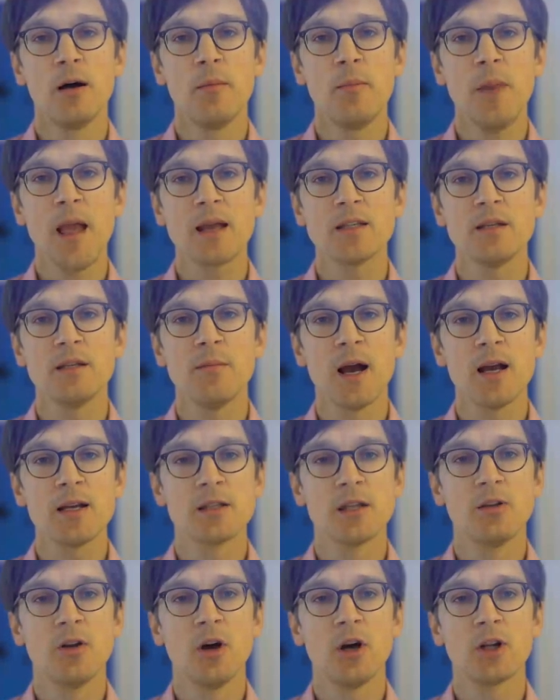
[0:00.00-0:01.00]

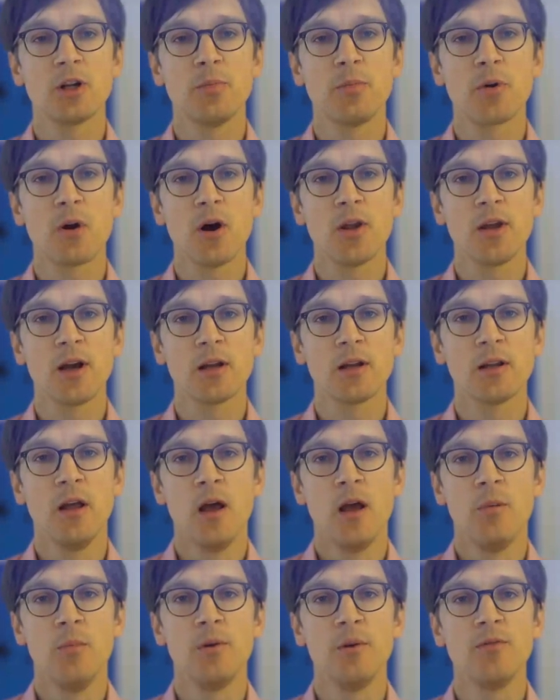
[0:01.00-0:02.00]
maximize the dot product
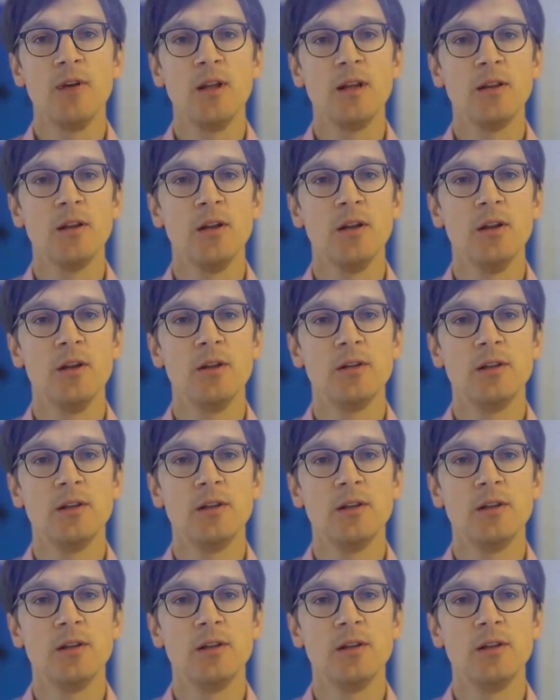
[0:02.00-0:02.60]
between the,